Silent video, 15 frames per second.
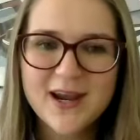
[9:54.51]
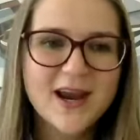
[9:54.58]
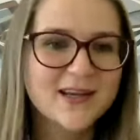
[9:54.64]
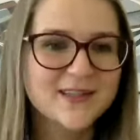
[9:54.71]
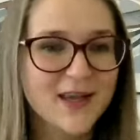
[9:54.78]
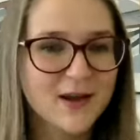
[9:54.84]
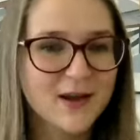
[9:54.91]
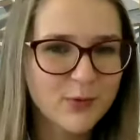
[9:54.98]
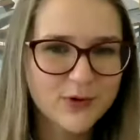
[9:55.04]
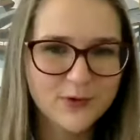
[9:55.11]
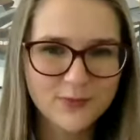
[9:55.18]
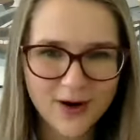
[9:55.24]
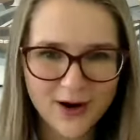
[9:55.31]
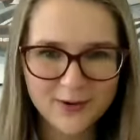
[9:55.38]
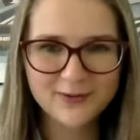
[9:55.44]
It's everyone
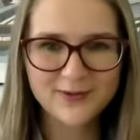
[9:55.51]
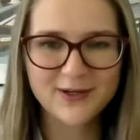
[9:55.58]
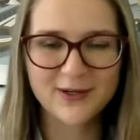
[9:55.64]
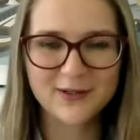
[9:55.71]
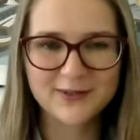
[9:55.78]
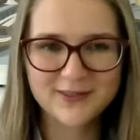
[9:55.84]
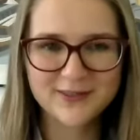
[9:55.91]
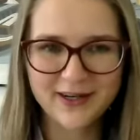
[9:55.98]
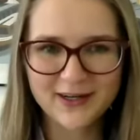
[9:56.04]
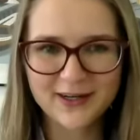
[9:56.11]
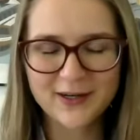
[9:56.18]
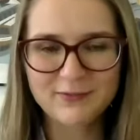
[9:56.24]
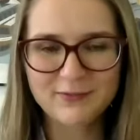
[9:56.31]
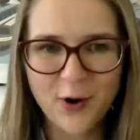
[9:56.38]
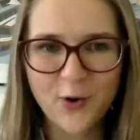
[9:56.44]
around us
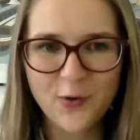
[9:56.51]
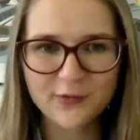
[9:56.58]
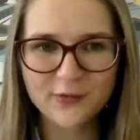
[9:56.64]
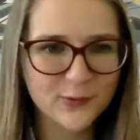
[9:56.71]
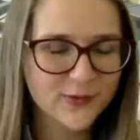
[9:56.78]
getting involved,